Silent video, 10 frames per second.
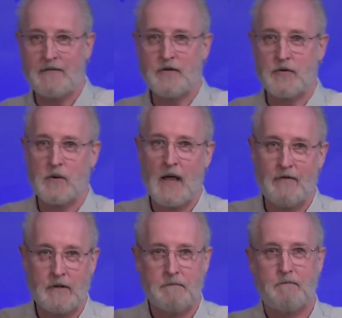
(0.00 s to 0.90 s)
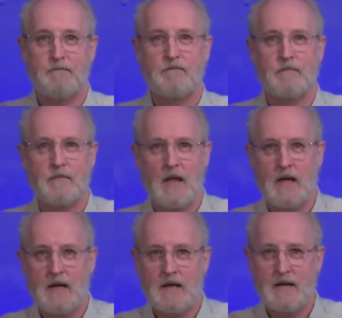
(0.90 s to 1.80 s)
7 through 11.
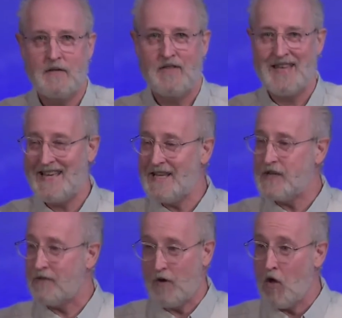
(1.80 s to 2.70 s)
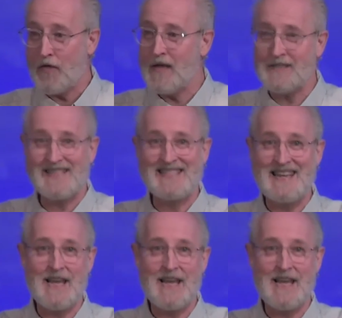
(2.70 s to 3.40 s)
The end of all things is